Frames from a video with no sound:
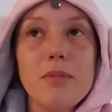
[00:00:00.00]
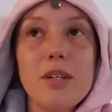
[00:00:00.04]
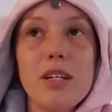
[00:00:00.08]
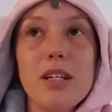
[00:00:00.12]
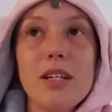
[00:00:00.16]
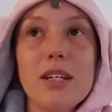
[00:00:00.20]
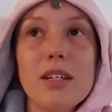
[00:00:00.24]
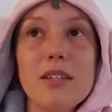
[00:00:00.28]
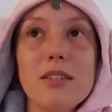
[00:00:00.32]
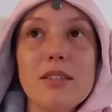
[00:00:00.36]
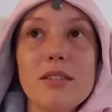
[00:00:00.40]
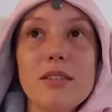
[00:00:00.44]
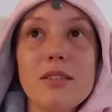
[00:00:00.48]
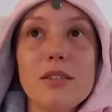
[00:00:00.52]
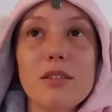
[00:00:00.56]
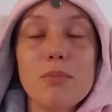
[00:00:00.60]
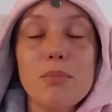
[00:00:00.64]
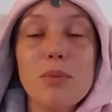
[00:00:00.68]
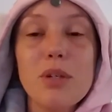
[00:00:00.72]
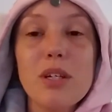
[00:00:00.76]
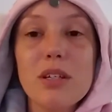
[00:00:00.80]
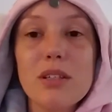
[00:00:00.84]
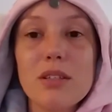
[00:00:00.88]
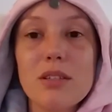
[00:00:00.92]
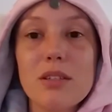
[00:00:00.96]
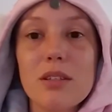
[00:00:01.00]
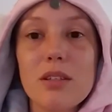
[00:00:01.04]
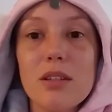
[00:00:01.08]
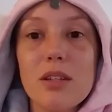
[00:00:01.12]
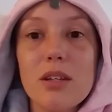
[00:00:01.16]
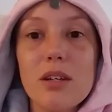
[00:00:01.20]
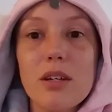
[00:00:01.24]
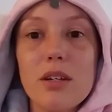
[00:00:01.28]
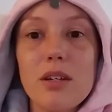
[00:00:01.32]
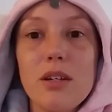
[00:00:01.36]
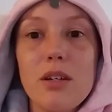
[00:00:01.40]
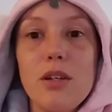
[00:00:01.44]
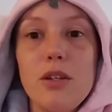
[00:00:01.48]
I guess this is because of
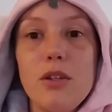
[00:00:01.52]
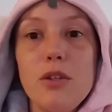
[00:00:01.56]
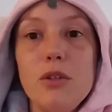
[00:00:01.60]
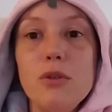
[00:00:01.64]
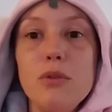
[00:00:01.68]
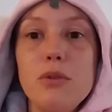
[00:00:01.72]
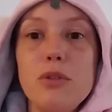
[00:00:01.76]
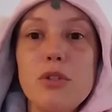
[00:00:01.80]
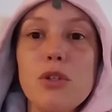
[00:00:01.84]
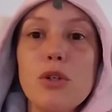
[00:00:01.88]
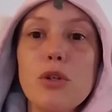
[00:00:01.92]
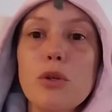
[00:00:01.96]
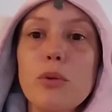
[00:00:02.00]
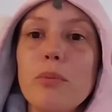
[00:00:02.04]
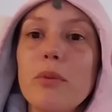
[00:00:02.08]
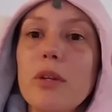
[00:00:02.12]
the YouTube